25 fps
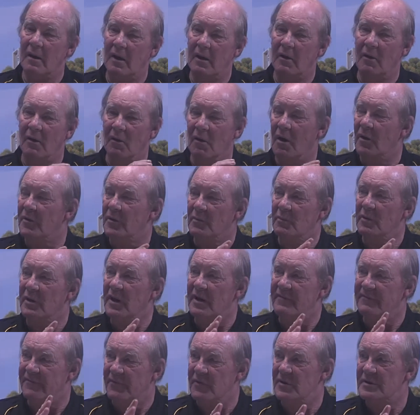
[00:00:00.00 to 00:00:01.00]
And I liked it when
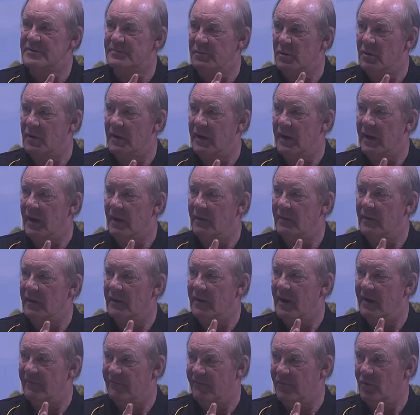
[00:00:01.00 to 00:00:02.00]
they first brought it out,
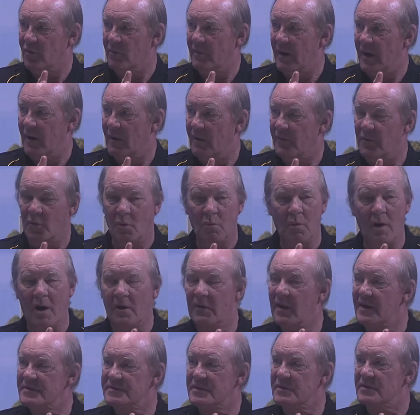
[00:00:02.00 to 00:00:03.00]
that format. I thought, wow,
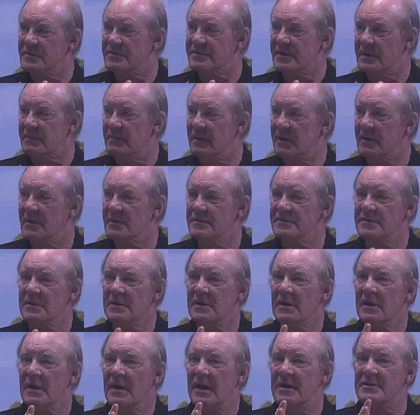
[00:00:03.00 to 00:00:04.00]
that's interesting because
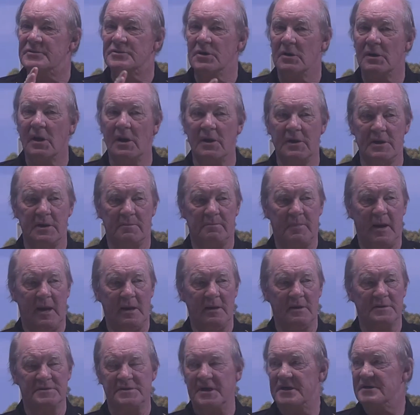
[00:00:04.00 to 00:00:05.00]
it's not only a
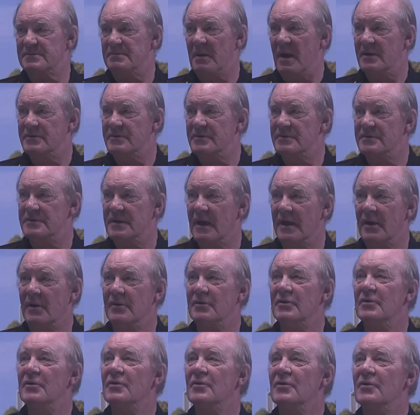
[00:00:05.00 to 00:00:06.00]
battle of Test matches now,
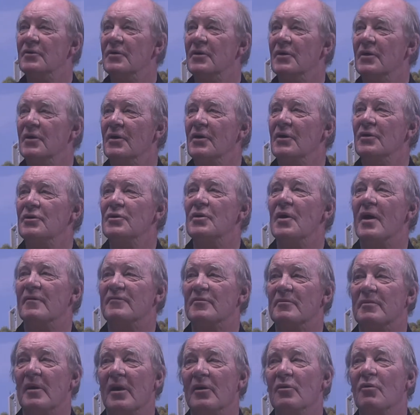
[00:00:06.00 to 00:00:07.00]
you have
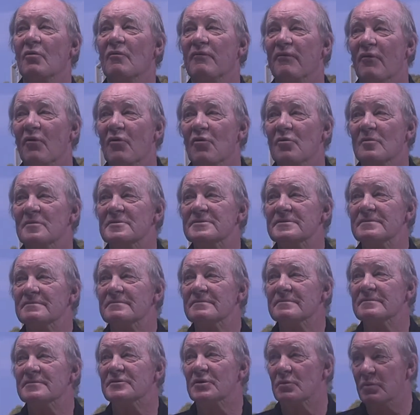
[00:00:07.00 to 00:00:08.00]
to play all forms
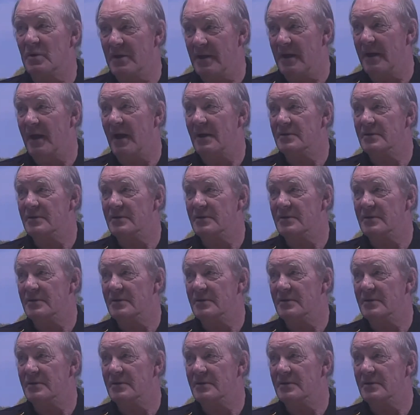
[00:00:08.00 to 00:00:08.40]
to win the Ashes.